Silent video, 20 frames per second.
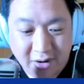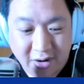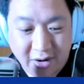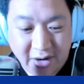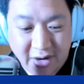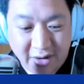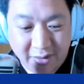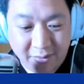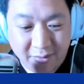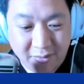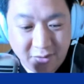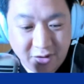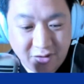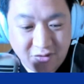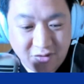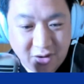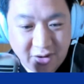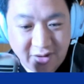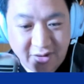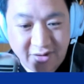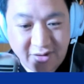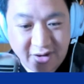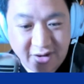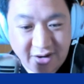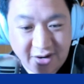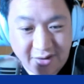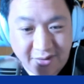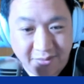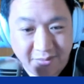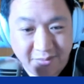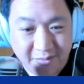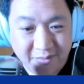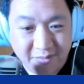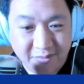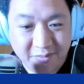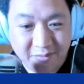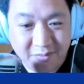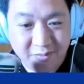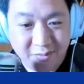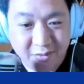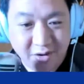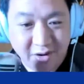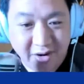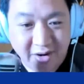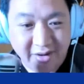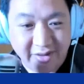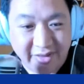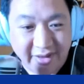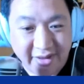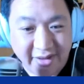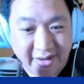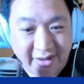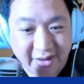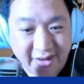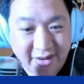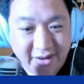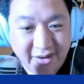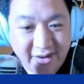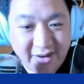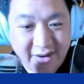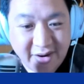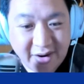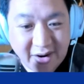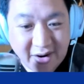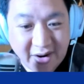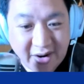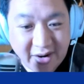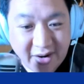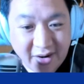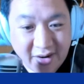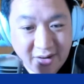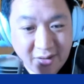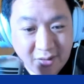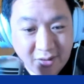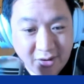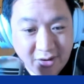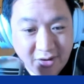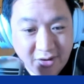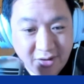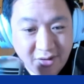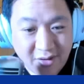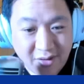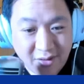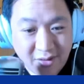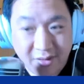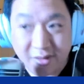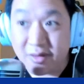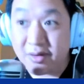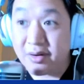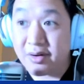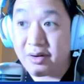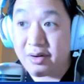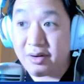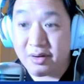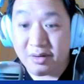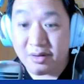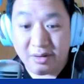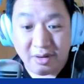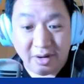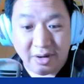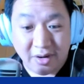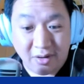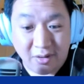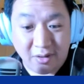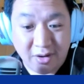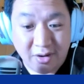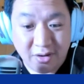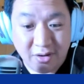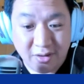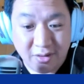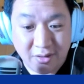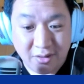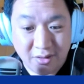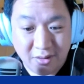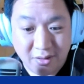right, let's try this again. All right, I go here. I go here.